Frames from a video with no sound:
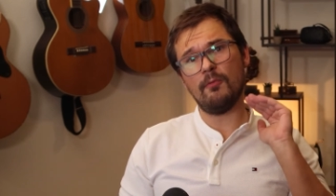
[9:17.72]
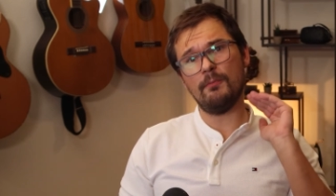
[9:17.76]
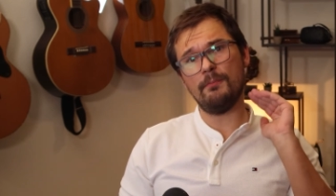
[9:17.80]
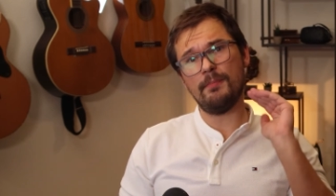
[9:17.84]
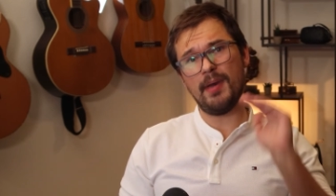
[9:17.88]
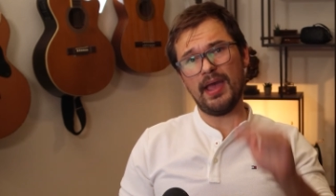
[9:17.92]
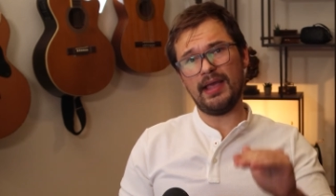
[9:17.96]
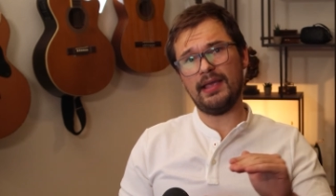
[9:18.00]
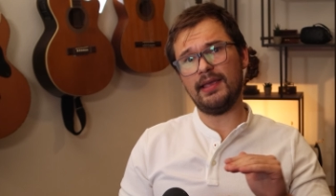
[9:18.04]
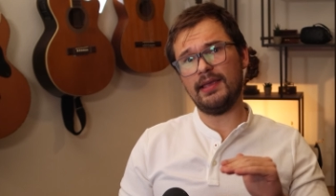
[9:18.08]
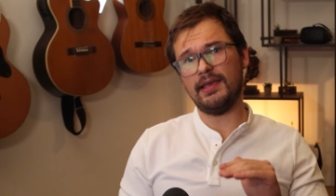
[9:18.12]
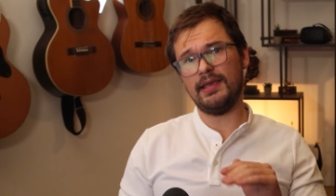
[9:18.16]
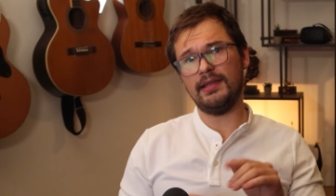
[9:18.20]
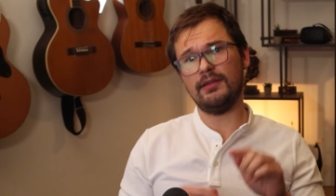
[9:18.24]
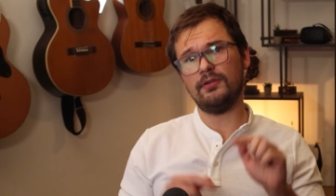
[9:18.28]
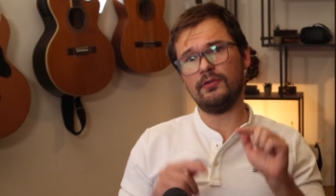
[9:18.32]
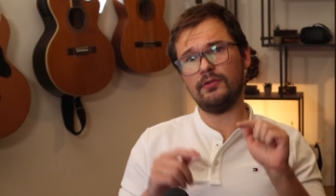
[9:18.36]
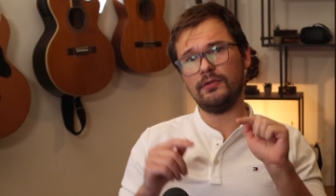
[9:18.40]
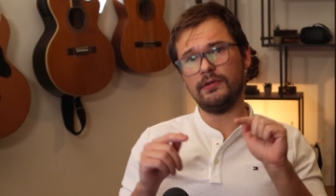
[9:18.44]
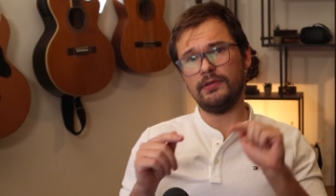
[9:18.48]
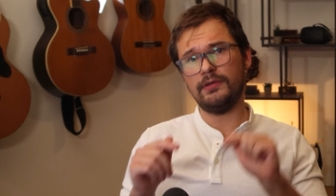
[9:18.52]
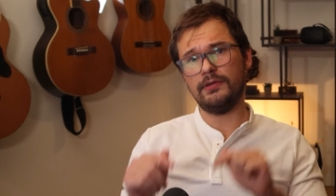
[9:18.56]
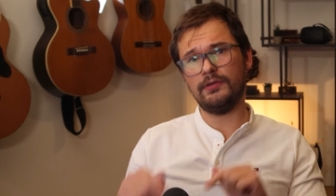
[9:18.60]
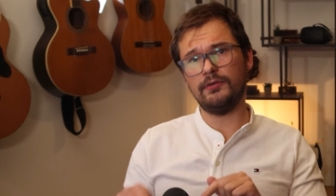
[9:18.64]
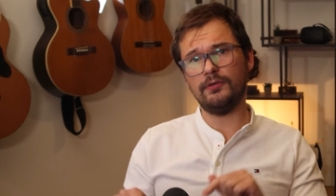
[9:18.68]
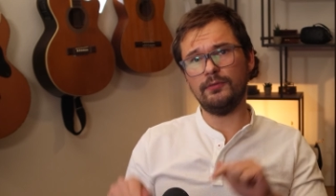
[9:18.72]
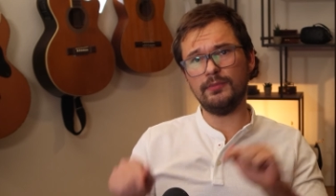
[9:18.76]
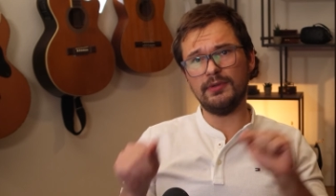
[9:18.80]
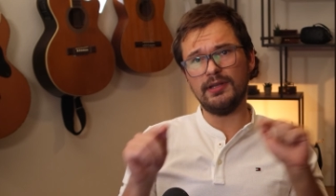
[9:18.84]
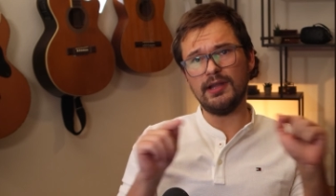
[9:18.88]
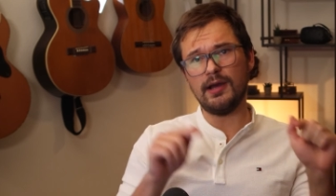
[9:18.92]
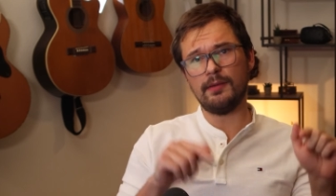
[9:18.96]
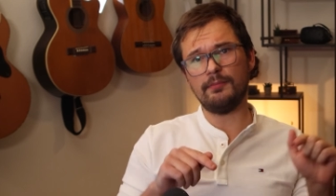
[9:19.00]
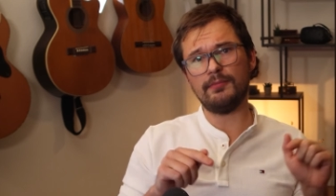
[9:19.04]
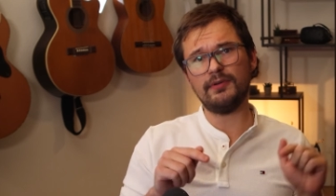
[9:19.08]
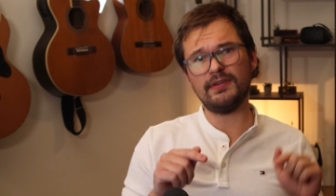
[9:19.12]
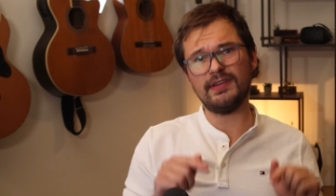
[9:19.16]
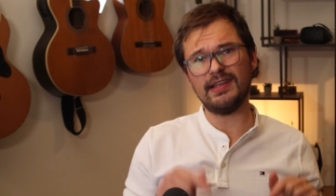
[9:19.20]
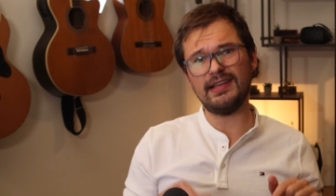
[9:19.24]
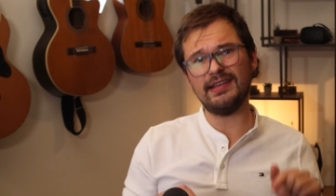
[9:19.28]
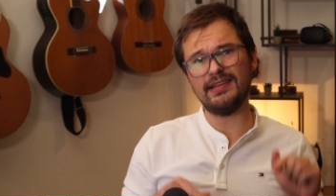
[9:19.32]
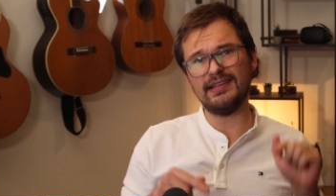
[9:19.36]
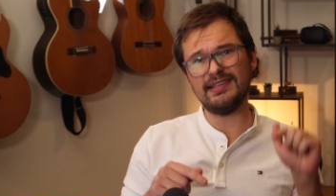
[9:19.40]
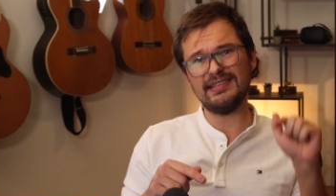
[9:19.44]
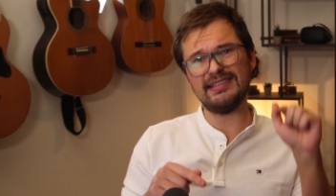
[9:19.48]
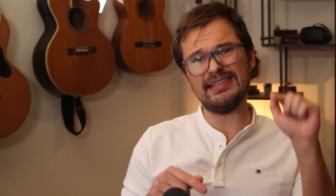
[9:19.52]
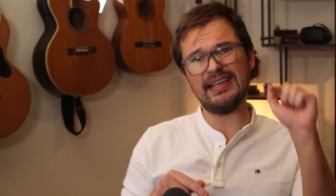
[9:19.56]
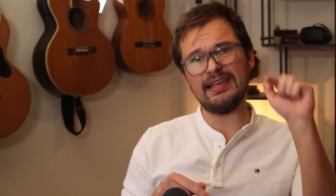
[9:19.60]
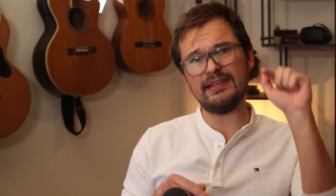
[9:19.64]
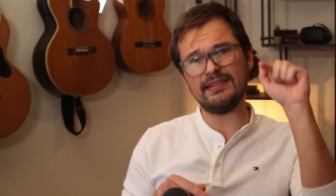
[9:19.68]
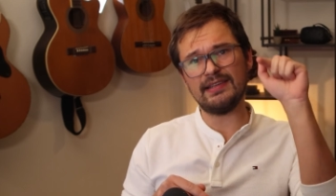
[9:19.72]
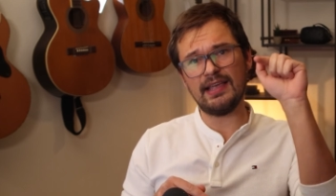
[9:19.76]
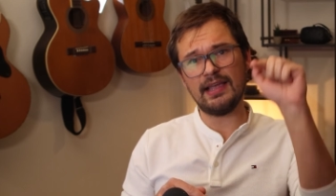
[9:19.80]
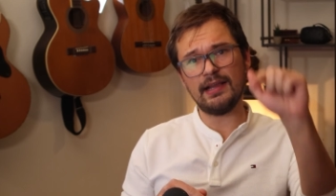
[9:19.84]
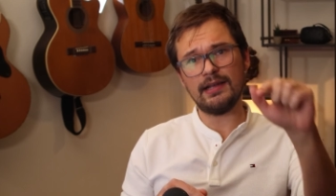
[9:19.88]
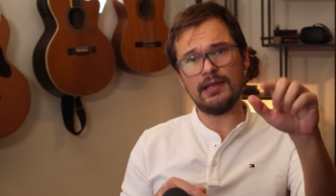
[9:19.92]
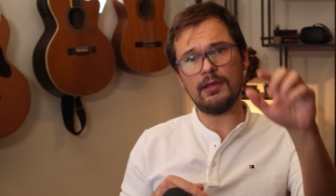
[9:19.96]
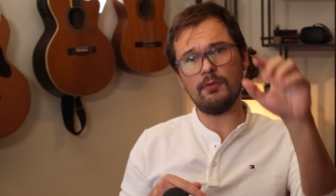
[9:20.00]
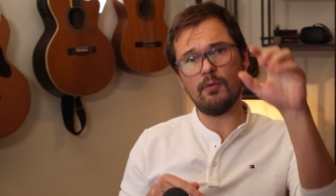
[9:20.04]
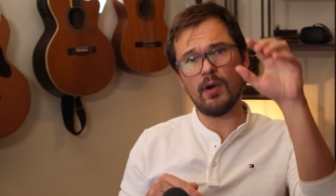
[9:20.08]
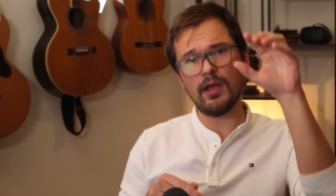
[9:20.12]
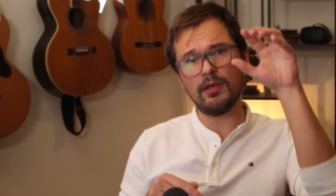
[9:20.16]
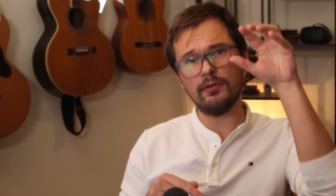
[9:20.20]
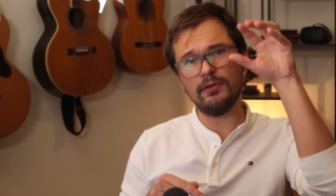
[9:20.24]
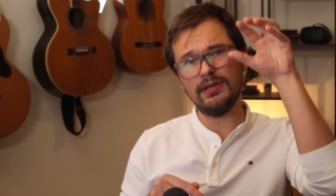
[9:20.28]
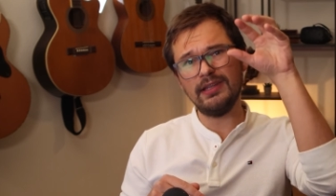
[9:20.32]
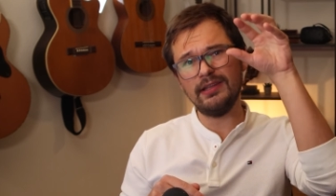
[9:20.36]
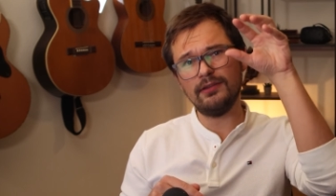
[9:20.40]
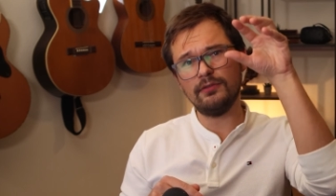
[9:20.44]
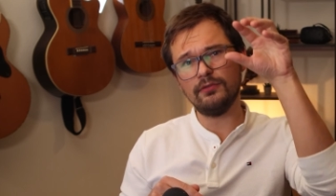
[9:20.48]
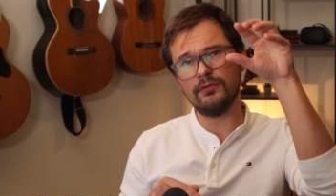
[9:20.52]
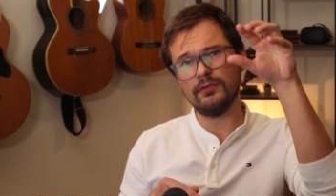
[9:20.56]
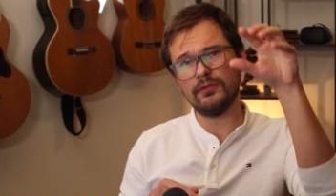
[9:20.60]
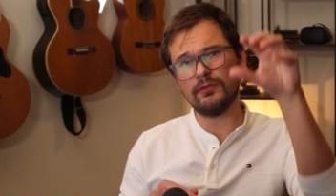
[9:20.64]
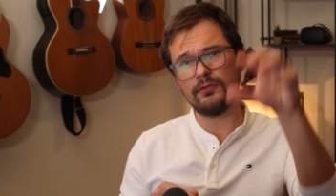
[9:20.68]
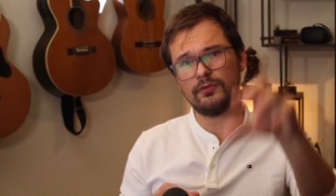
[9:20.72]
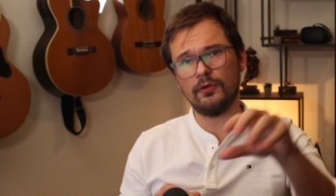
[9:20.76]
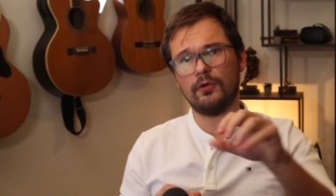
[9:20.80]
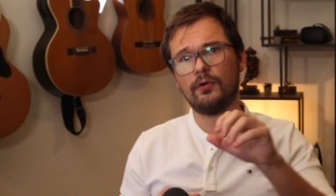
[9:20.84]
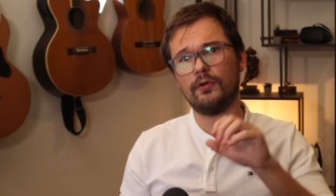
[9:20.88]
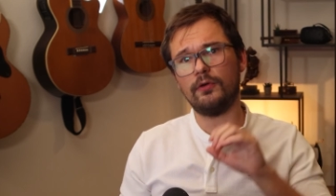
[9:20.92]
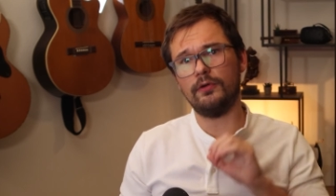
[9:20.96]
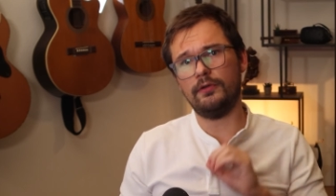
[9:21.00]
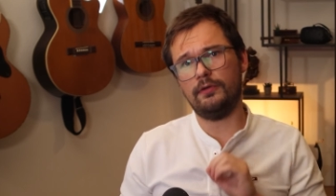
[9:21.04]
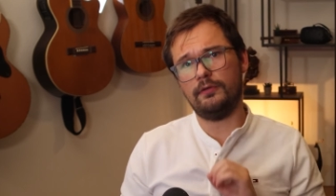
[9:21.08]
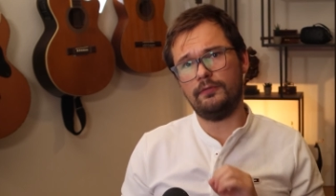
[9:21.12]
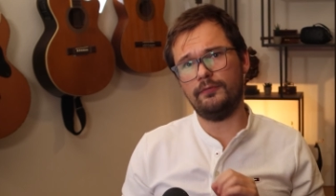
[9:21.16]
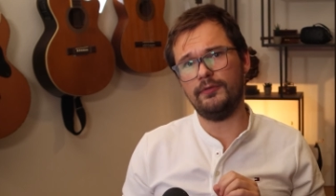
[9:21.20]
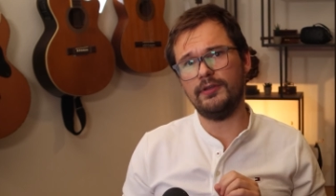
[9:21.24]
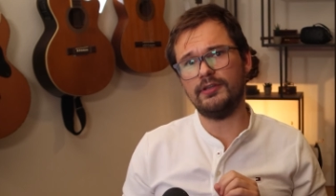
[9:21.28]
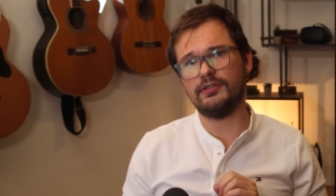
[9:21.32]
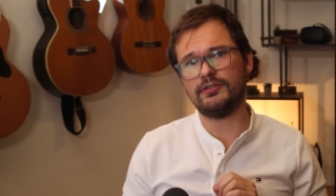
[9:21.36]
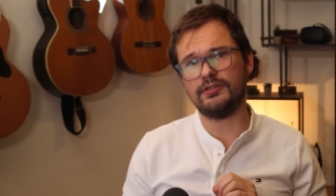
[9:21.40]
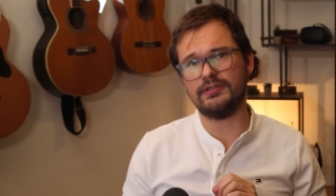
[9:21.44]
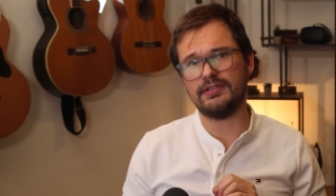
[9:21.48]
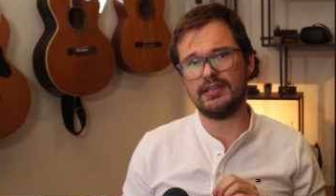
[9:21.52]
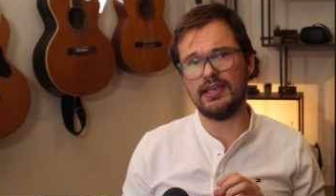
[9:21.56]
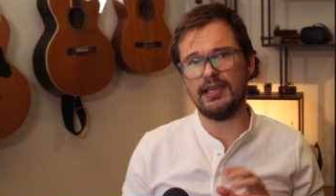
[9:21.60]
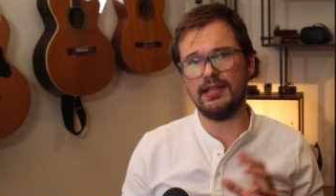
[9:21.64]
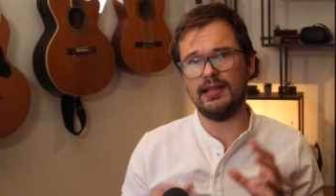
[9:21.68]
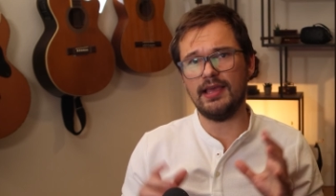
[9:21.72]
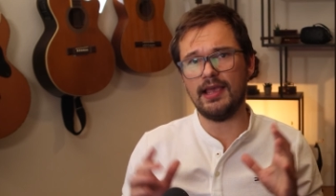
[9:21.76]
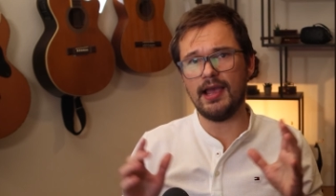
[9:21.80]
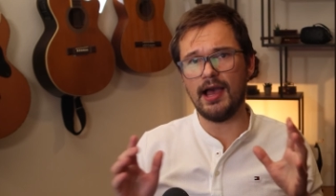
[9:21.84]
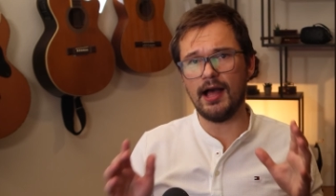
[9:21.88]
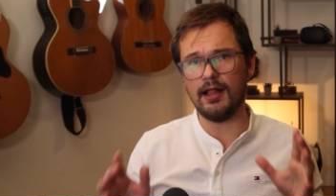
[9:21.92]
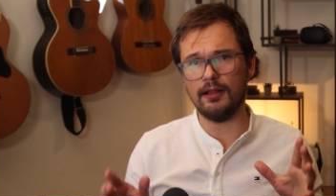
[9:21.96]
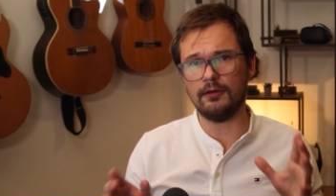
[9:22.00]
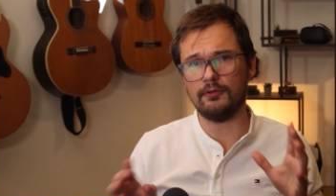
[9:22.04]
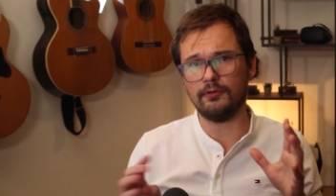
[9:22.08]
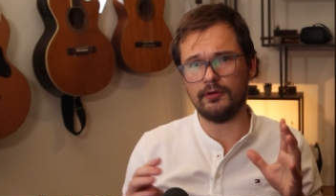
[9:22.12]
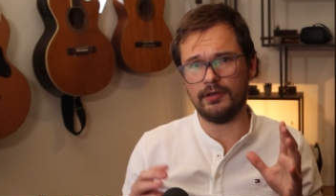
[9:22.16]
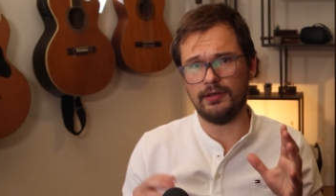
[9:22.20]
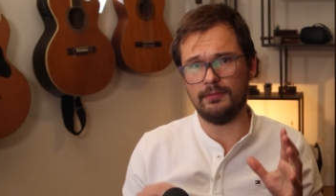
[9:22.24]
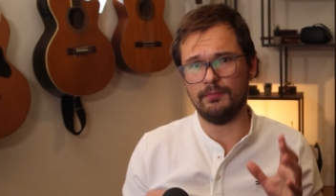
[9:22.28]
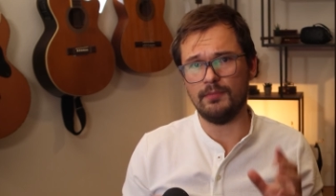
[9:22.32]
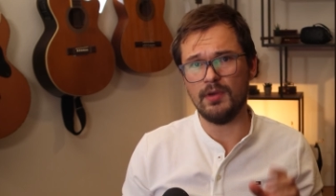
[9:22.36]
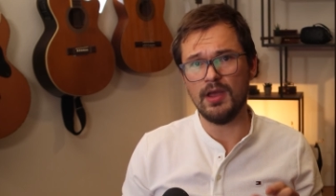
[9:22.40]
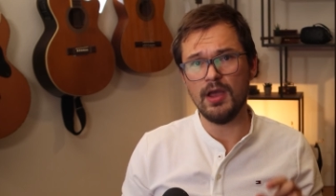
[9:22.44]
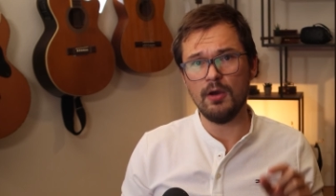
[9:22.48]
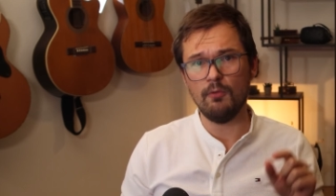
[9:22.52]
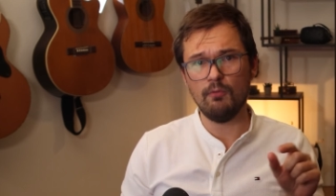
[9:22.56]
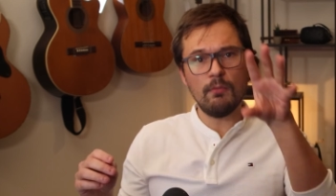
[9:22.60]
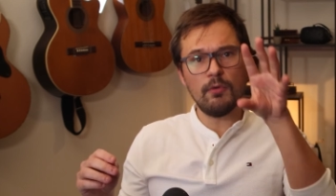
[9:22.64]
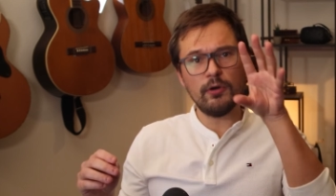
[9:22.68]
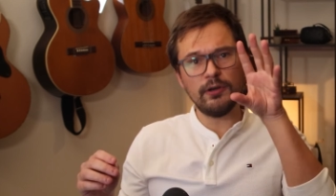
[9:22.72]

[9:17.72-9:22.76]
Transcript: now back into human numbers, and this is exactly why you need to store your feature scaling algorithm.